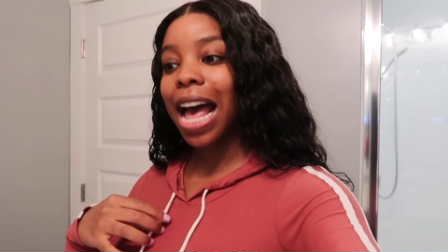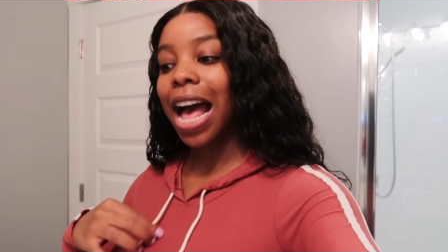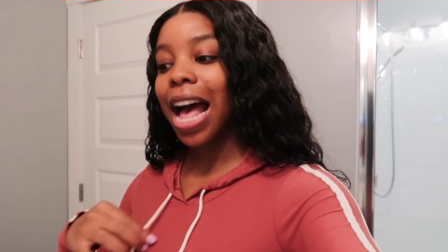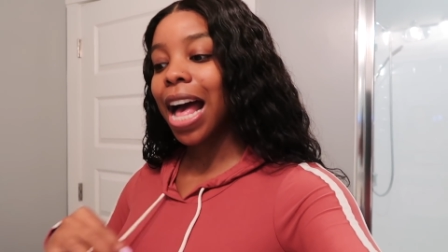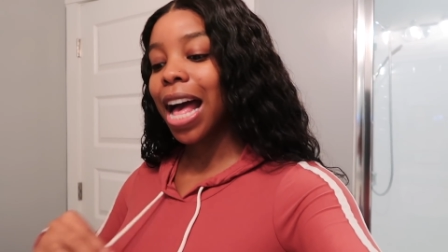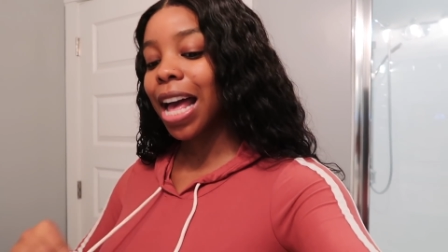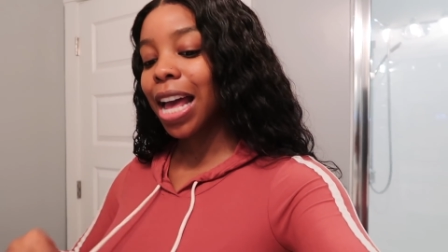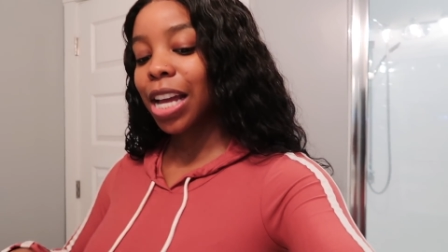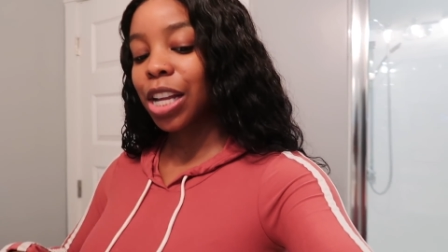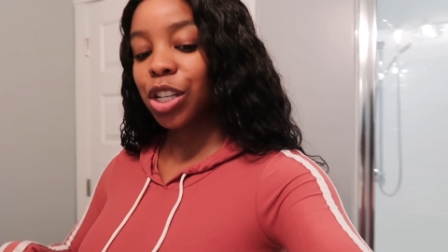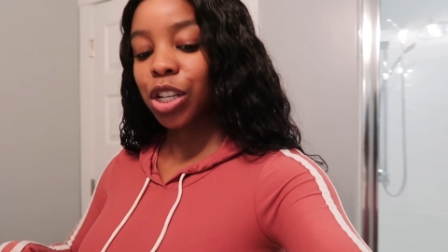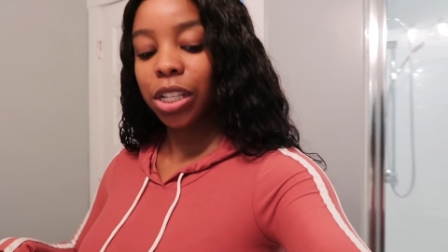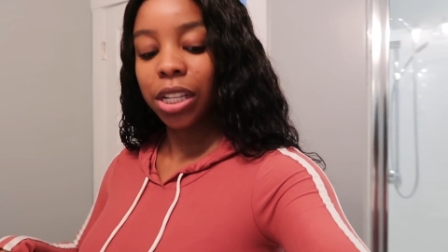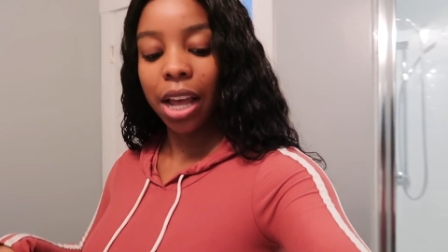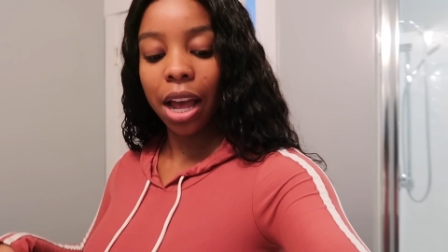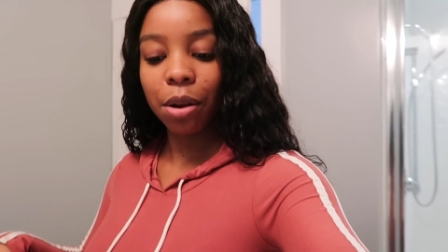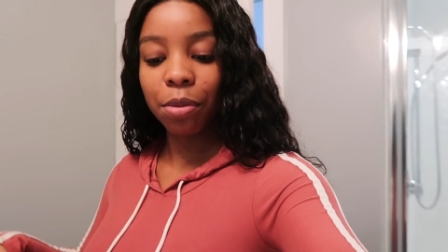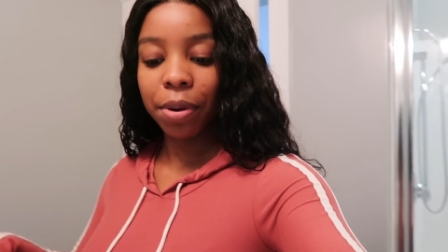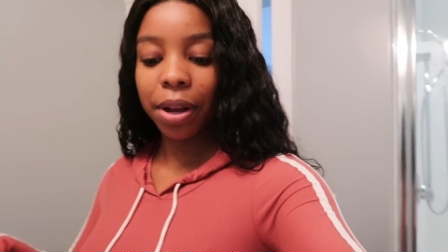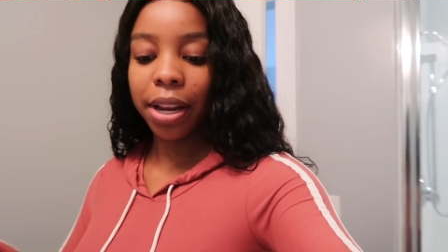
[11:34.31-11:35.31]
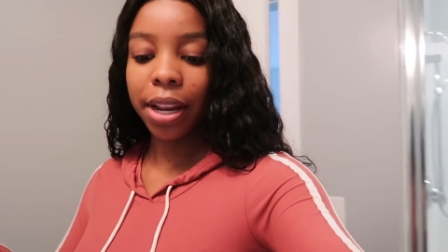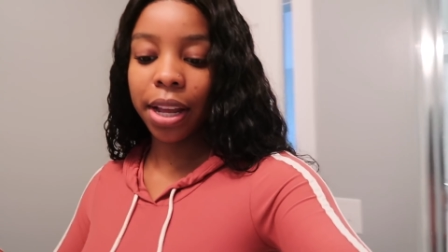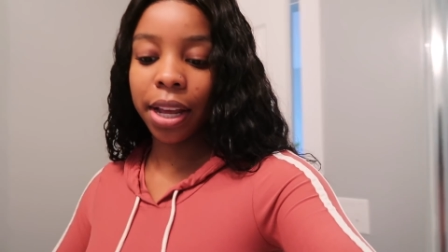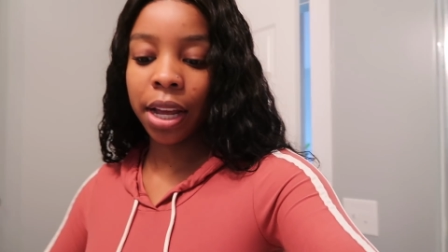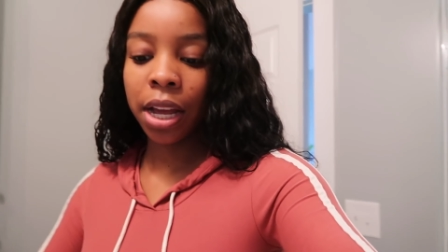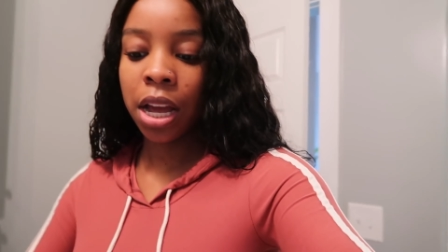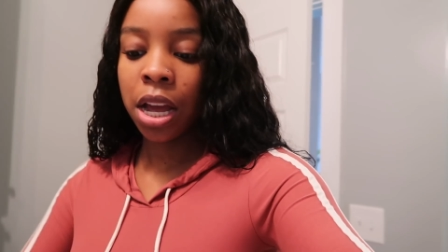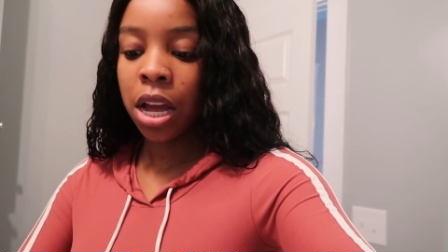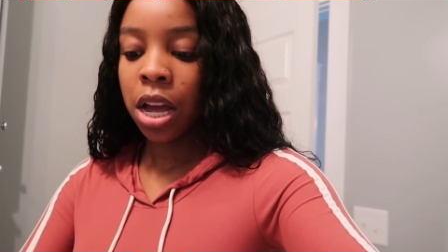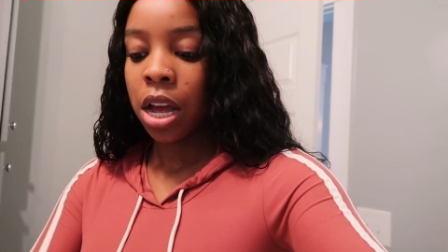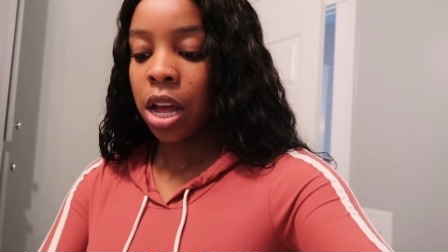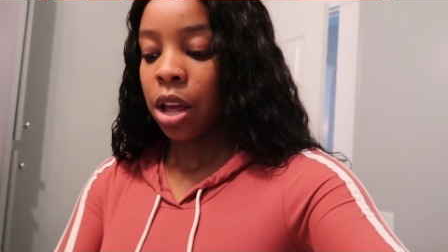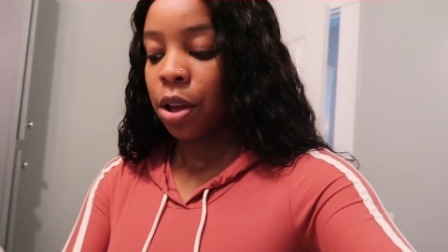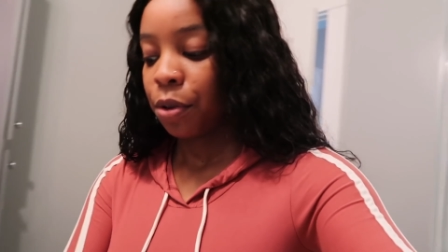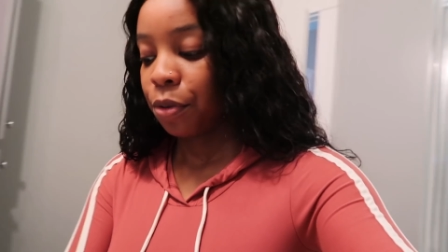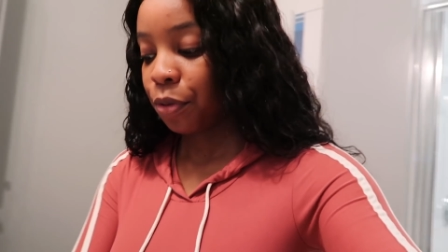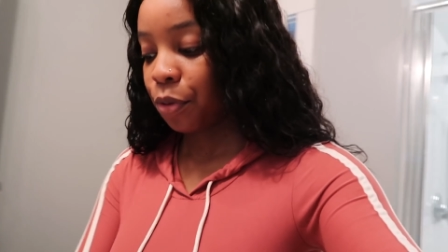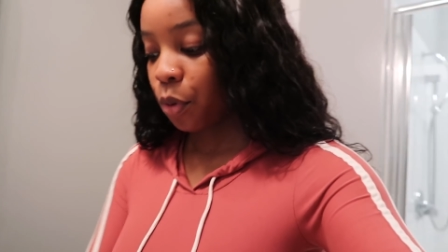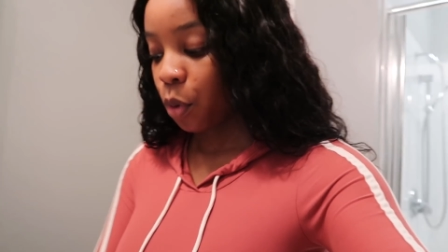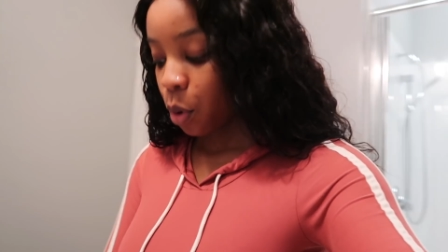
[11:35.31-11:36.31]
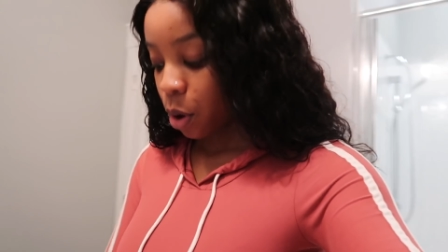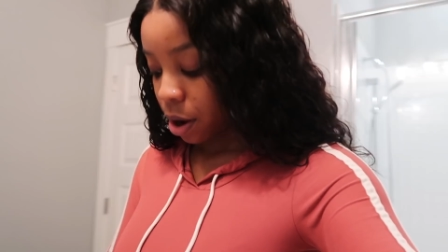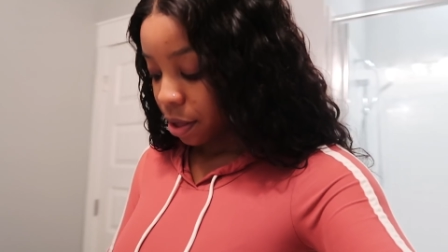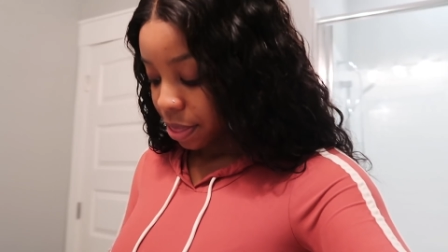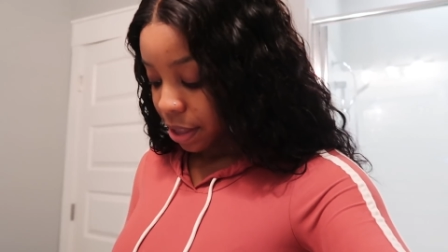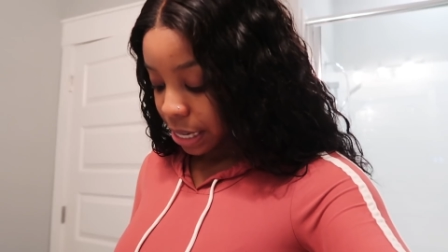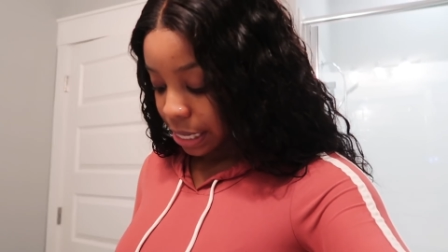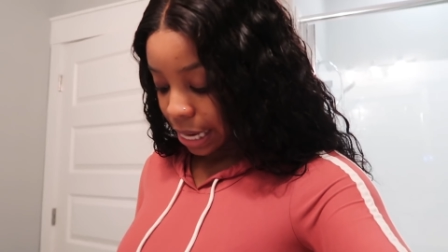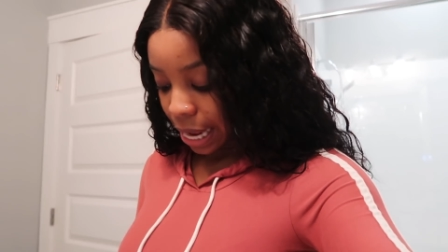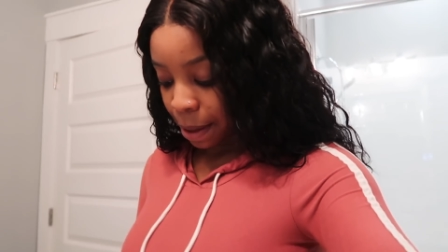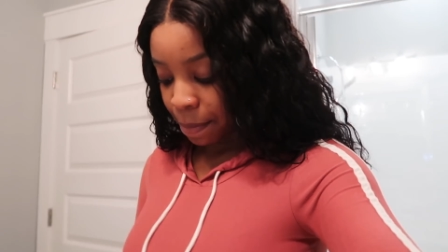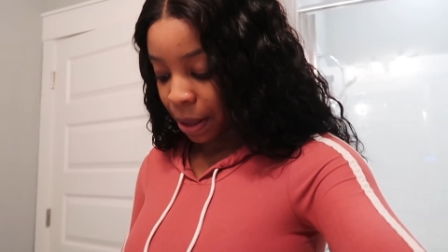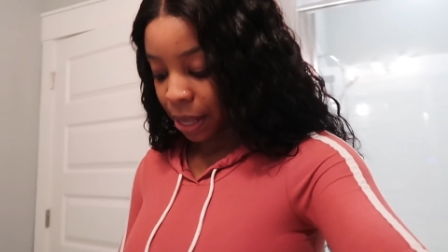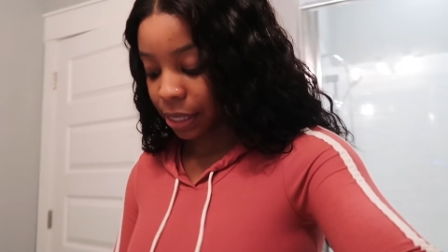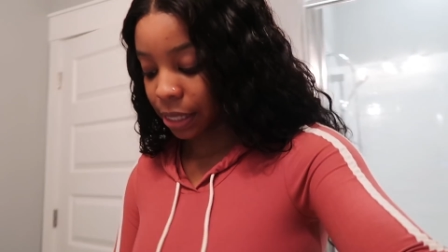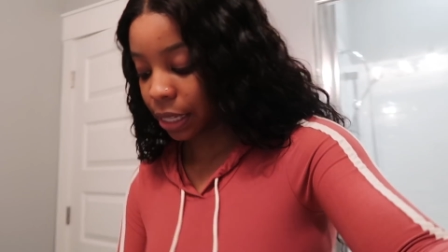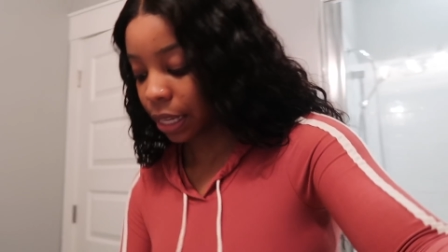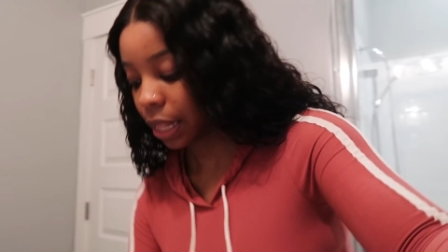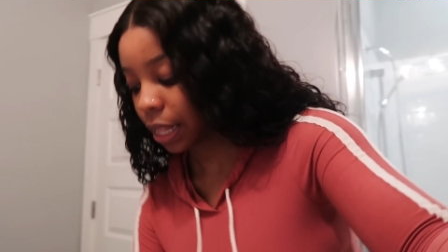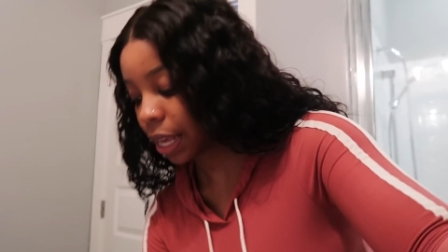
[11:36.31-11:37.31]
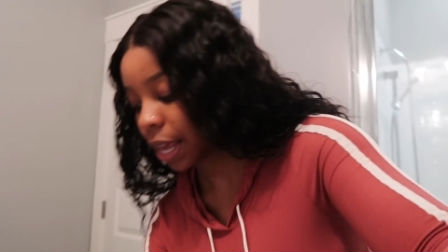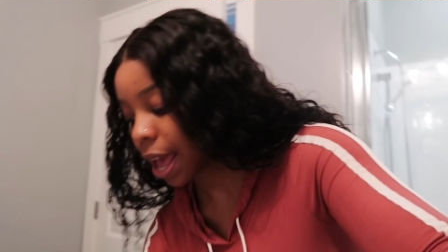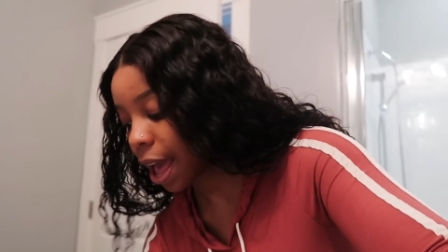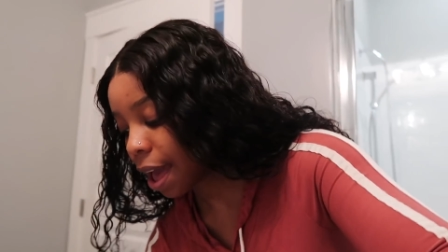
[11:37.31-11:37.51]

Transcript: i just got ready for the day basically.